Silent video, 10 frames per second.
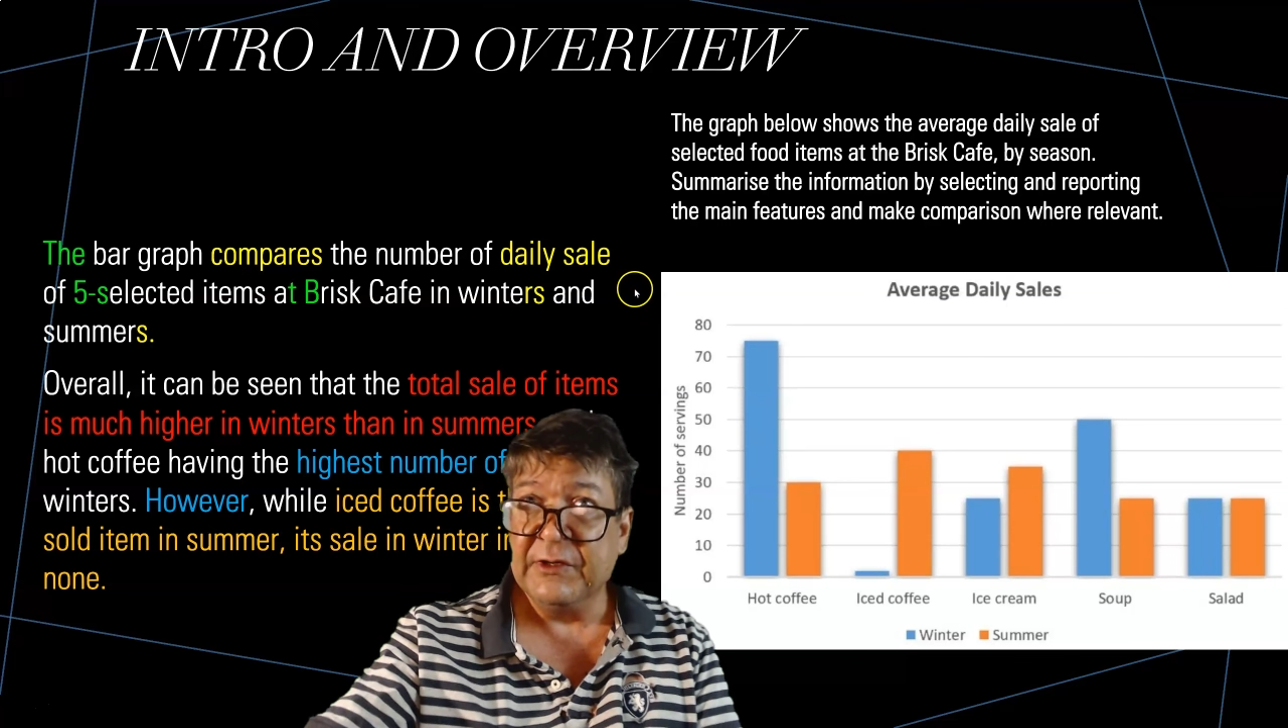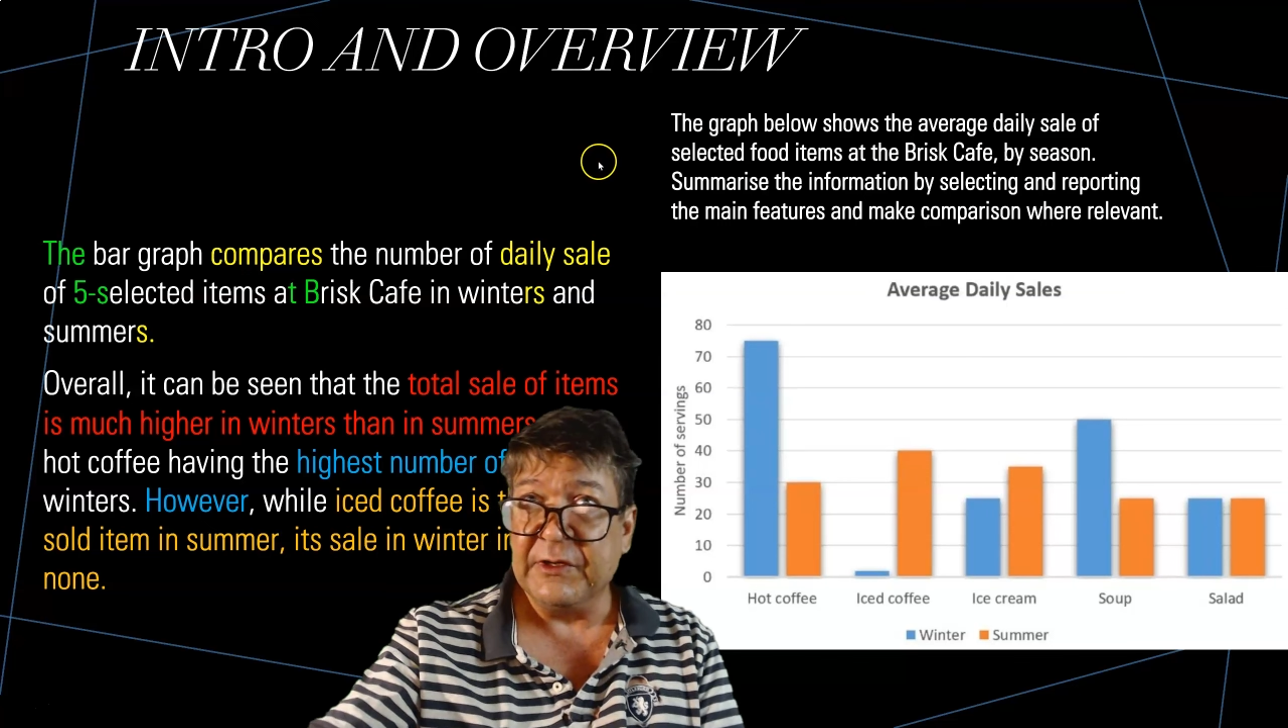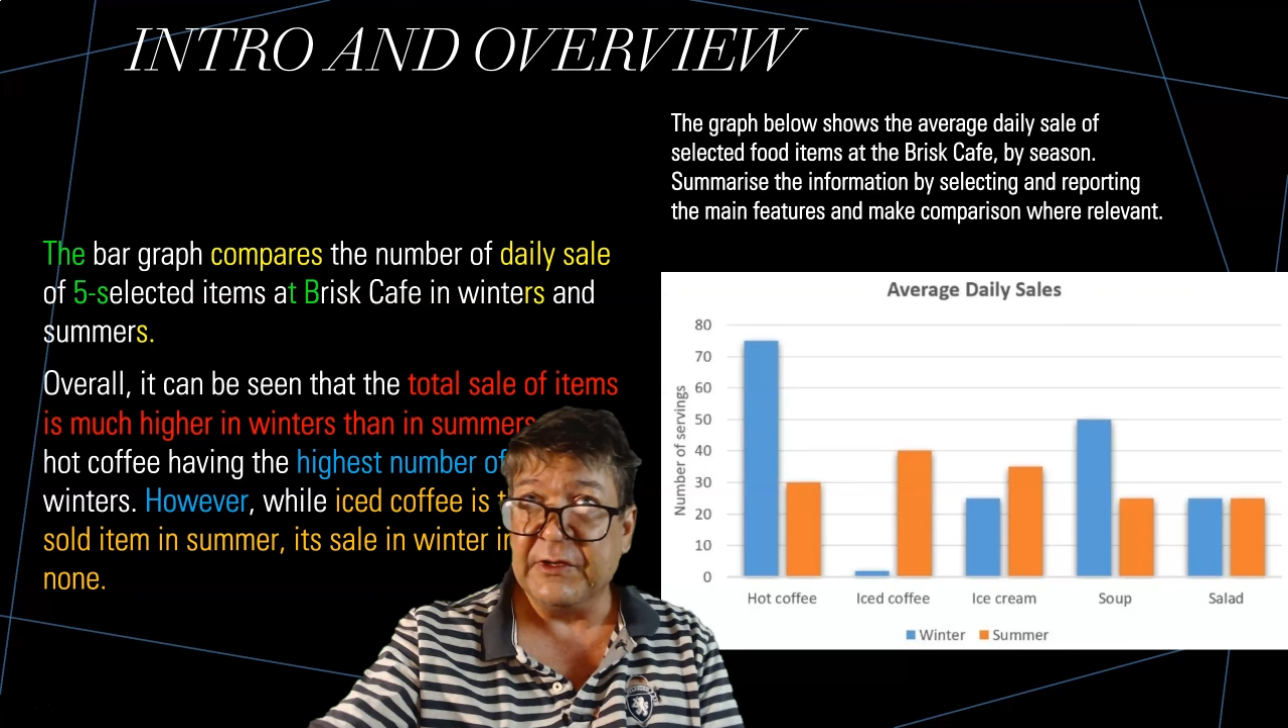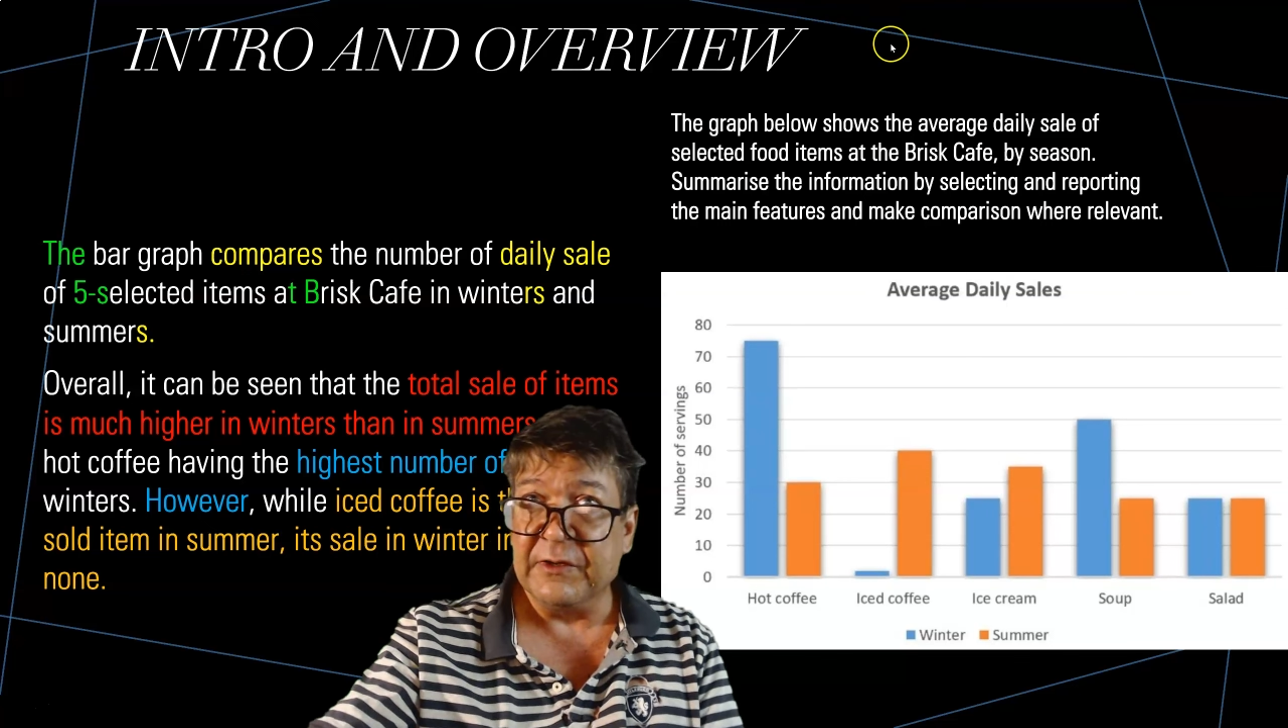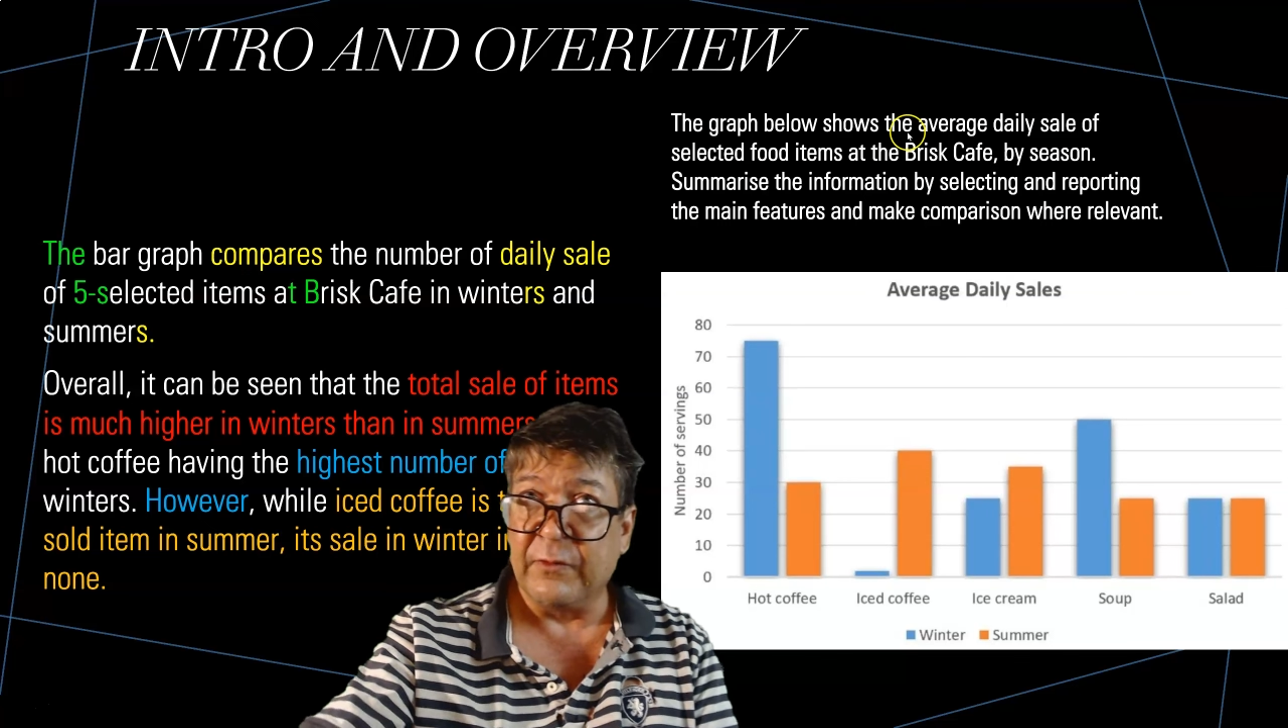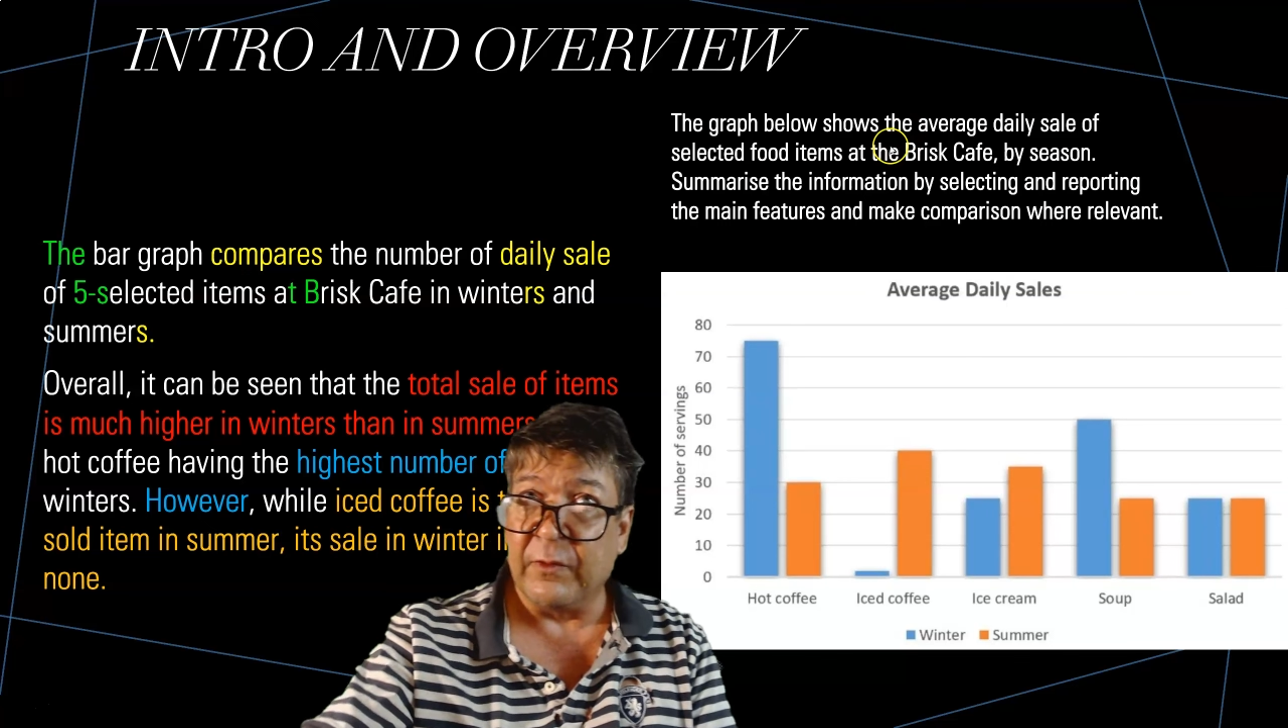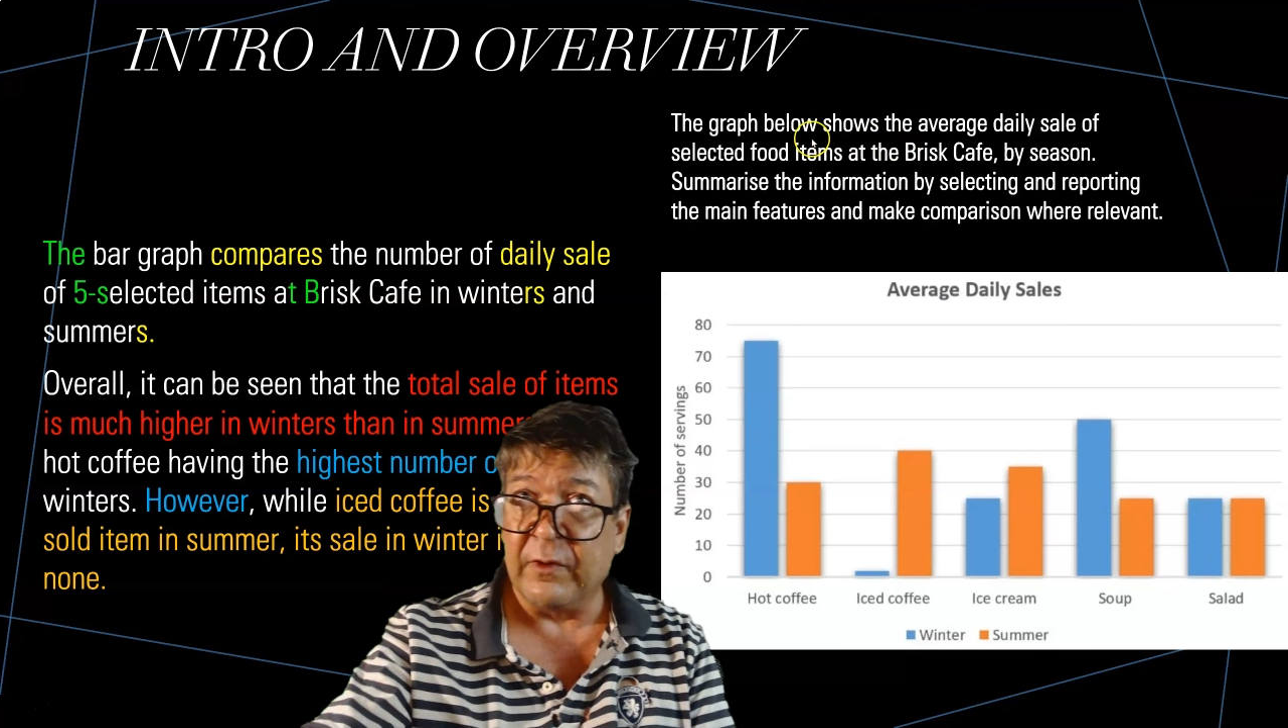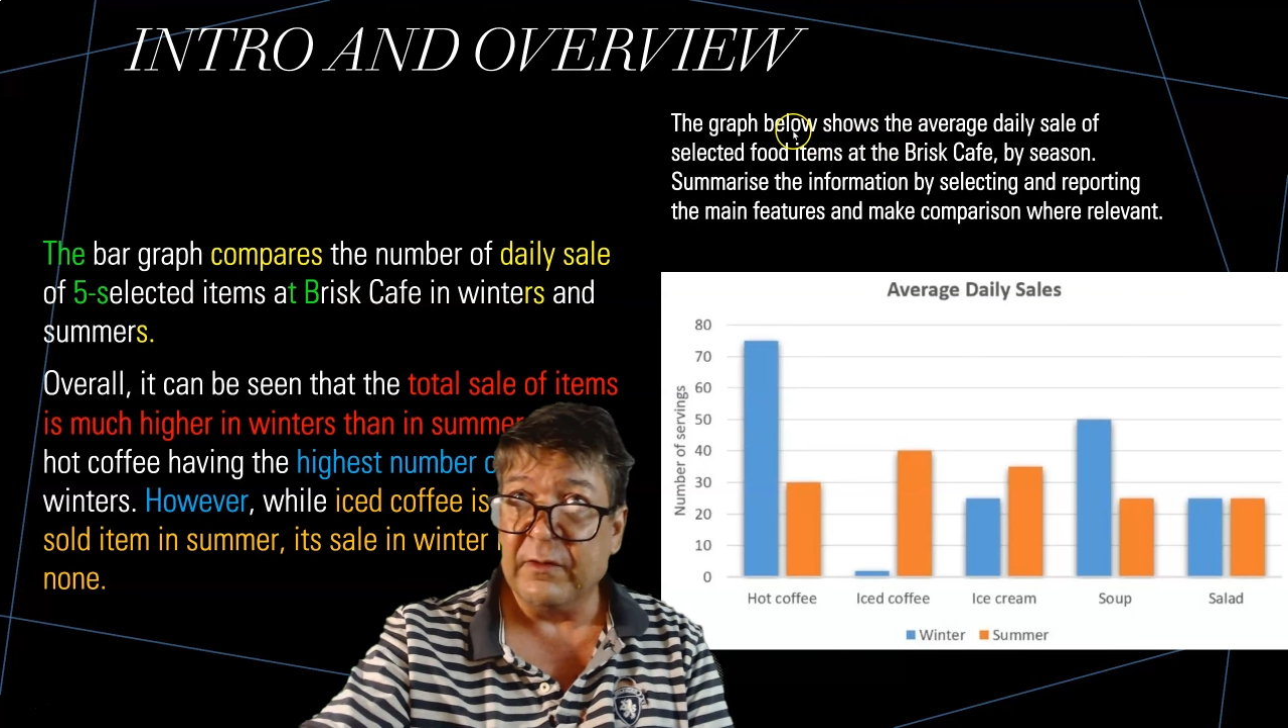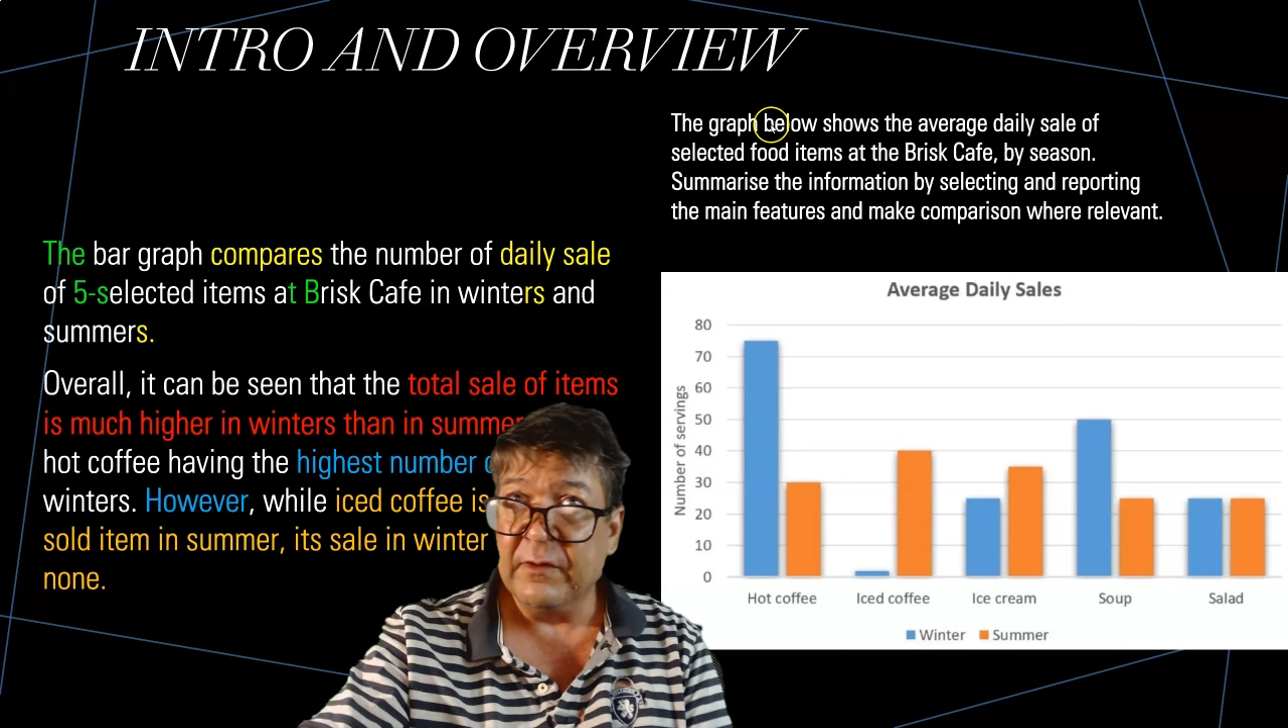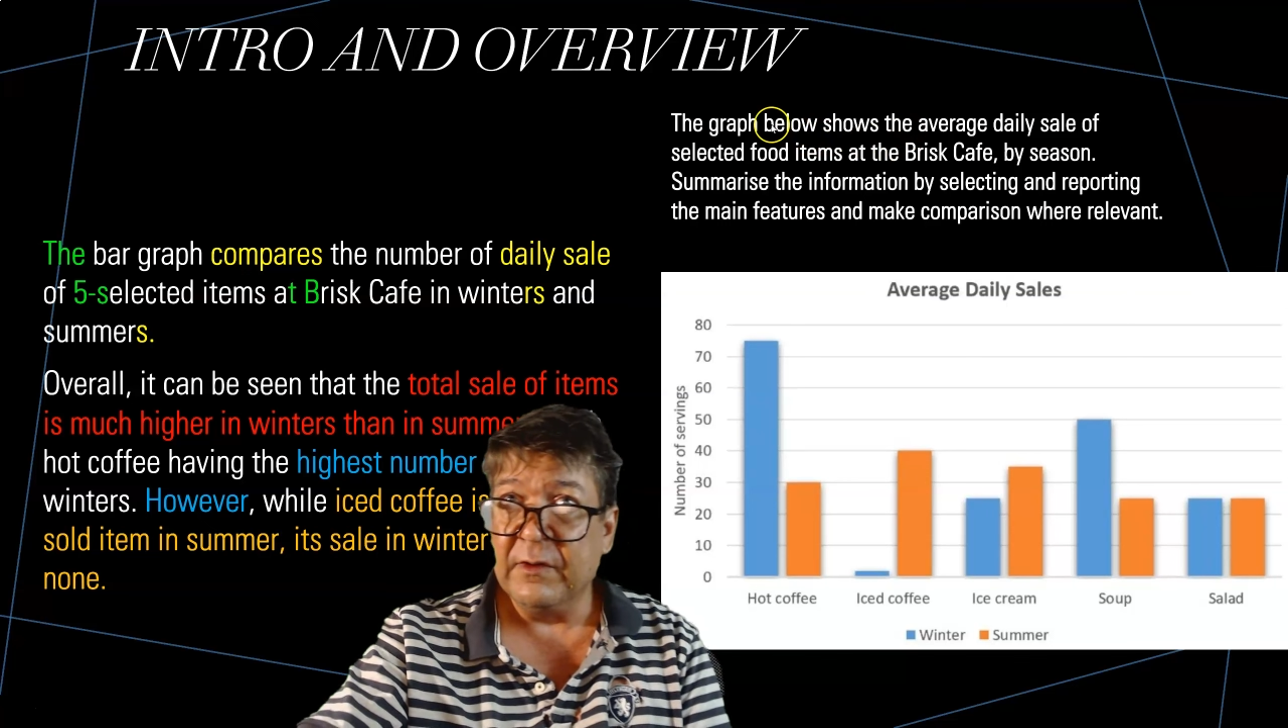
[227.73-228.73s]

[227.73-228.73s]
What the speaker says: here for